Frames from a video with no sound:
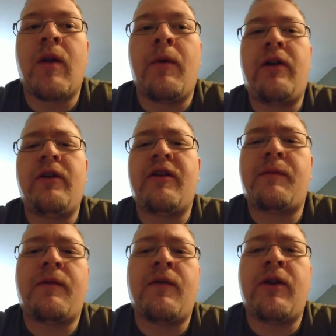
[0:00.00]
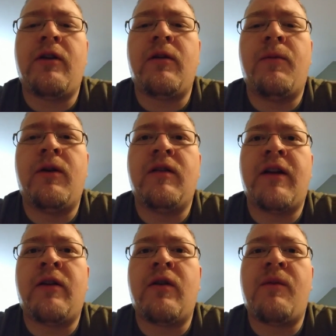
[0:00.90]
But it only goes up to 1,500 points.
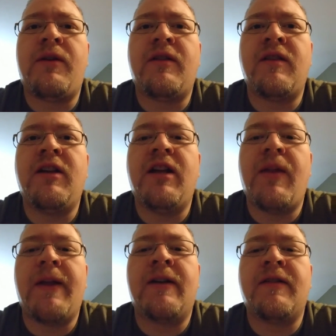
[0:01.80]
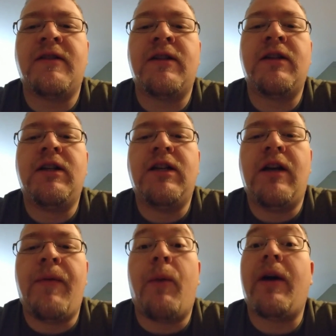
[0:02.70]
I don't know if I'll be able to sneak anything else in.
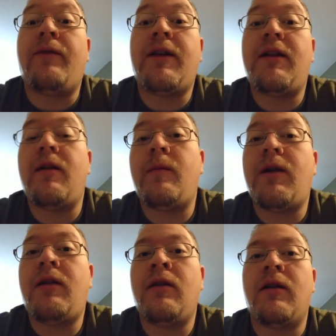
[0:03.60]
The wife did get me